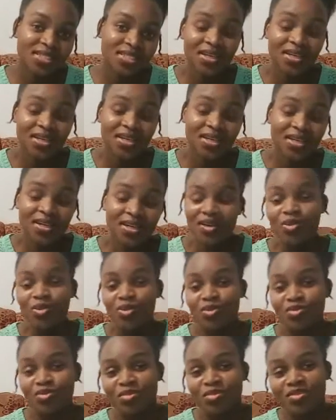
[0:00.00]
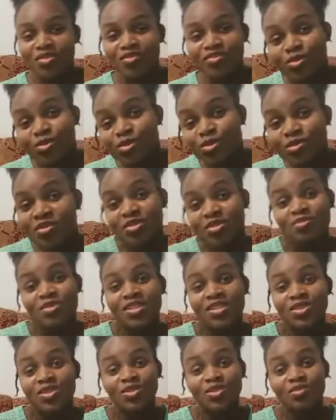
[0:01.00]
Cook my food. My husband
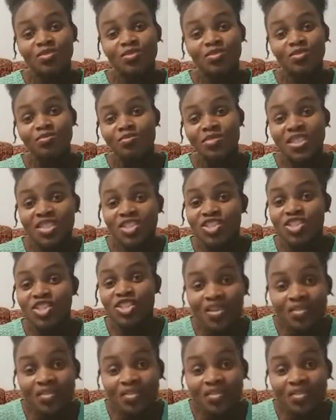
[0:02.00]
turned big chef